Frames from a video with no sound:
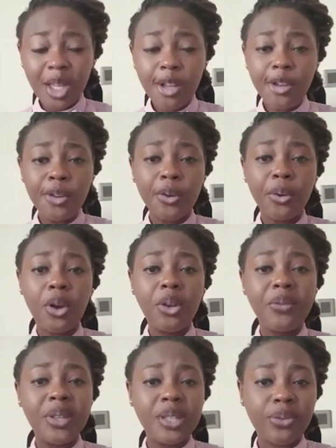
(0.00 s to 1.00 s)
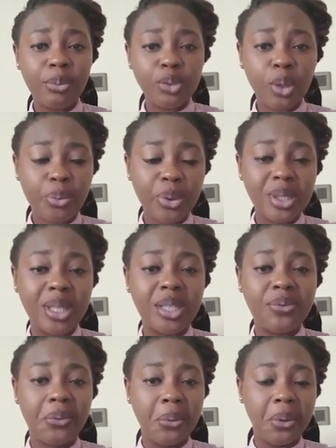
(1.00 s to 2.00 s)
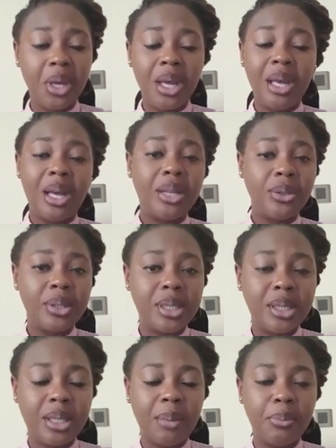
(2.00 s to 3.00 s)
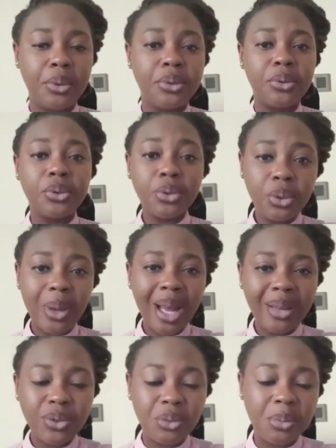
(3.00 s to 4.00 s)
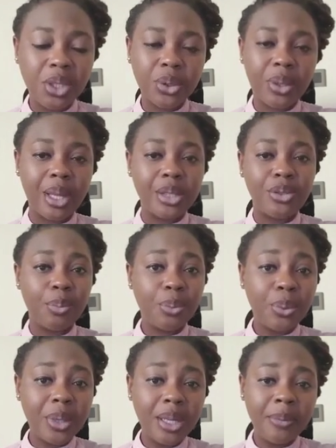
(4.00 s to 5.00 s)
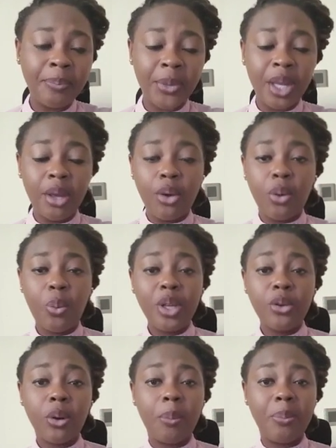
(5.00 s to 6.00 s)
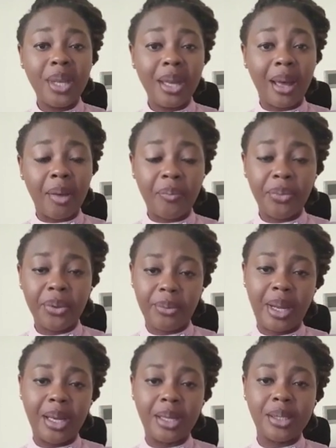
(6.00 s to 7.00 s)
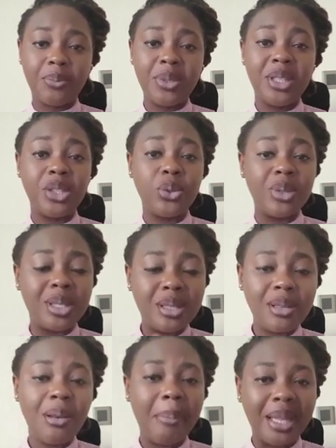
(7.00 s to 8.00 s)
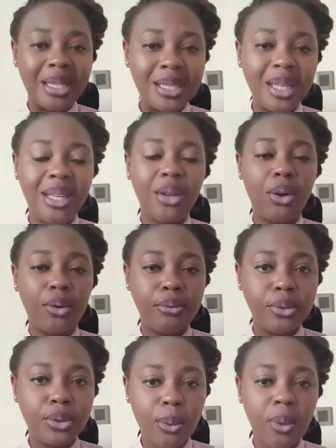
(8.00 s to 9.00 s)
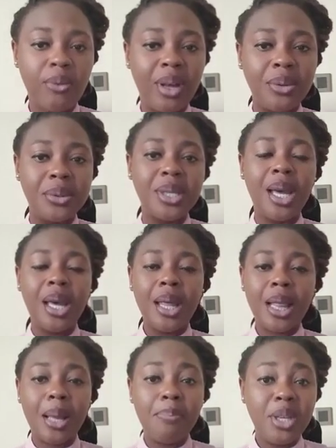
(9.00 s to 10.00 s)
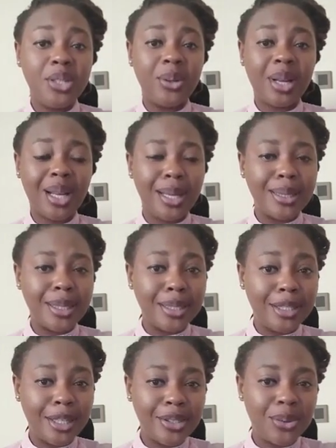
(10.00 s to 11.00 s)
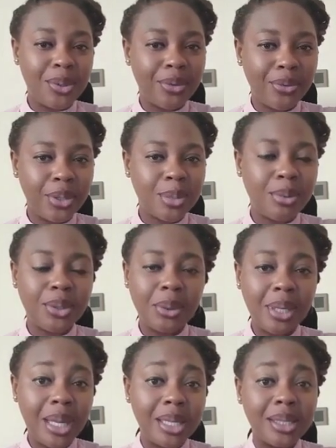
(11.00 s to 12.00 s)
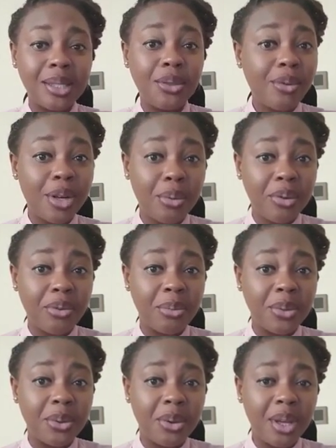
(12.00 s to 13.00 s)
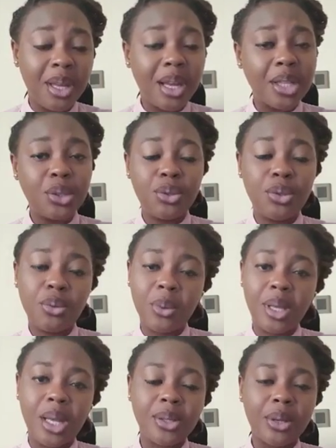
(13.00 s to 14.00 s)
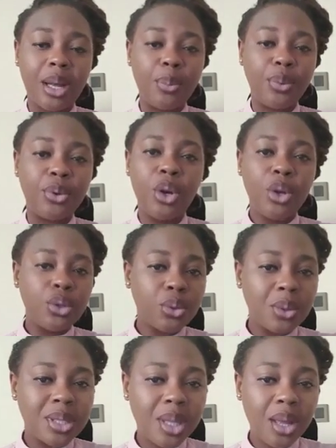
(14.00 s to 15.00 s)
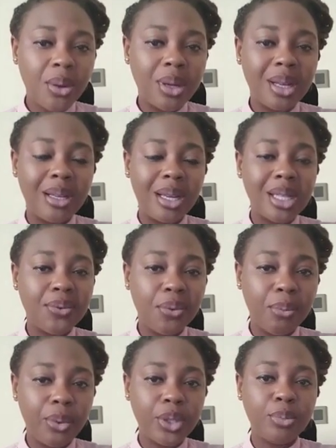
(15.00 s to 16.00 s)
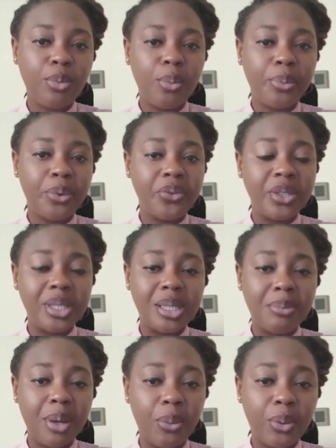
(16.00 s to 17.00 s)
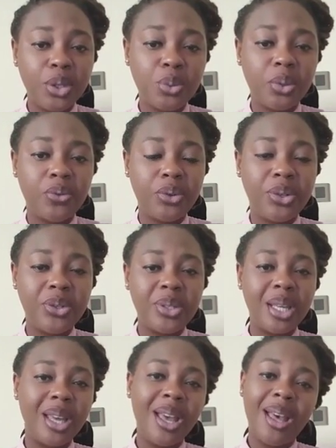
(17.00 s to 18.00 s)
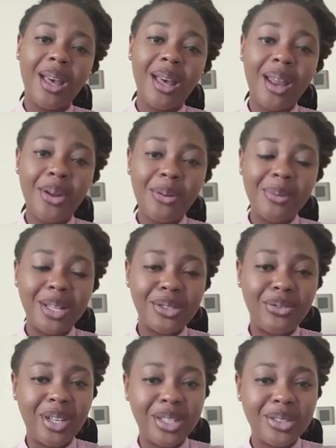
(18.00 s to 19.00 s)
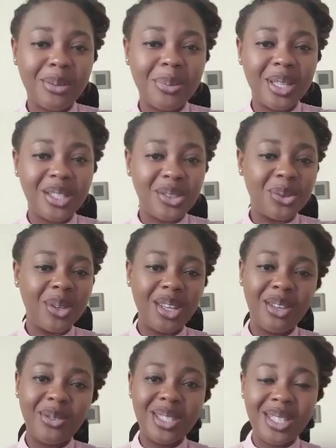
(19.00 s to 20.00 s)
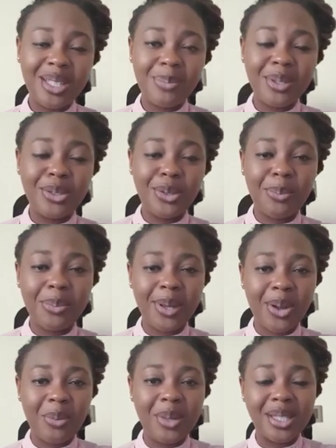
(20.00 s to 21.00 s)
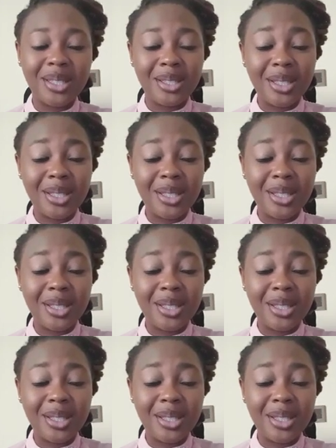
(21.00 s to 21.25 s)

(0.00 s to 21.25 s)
All of this forms your process flow and your system bundle. So you have to make sure that you're putting, when you're bigger, right, as a business, you still maintain all of those core values that made your clients endear to you in the first place, unless they run away from you, and you don't want that to happen. So stay organized for much more profit is my watchword for you today. And I hope that you've learned something new. If you did, please drop me a comment.